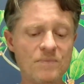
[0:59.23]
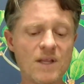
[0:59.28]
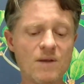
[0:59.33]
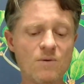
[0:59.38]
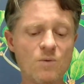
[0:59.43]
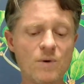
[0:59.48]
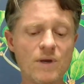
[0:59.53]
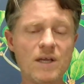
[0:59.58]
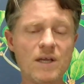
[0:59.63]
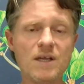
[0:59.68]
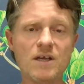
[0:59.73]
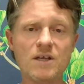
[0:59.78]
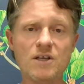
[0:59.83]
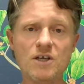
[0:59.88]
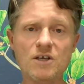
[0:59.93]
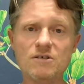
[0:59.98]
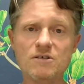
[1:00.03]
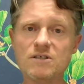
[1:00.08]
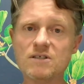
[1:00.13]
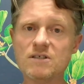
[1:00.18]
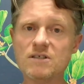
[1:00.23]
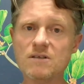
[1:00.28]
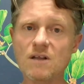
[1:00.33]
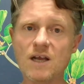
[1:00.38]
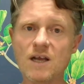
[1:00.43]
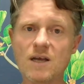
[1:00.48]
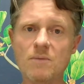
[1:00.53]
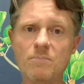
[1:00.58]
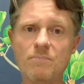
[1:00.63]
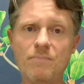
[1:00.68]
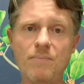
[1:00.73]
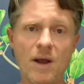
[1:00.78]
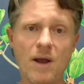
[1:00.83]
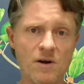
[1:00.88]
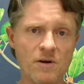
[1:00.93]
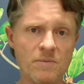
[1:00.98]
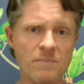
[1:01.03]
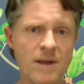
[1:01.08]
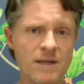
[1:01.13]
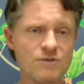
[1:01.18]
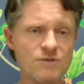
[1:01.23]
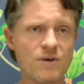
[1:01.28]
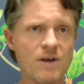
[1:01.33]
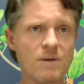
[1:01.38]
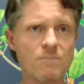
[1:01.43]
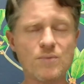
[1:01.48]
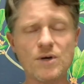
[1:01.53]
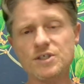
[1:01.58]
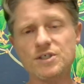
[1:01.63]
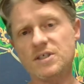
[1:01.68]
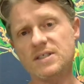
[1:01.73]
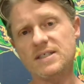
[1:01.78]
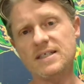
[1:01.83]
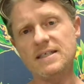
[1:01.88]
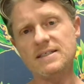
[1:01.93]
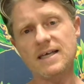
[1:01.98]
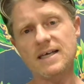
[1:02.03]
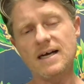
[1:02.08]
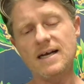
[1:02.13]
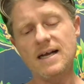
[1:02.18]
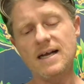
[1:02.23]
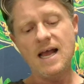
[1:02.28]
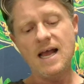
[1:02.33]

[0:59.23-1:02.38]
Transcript: We can use like a barometric pressure sensor.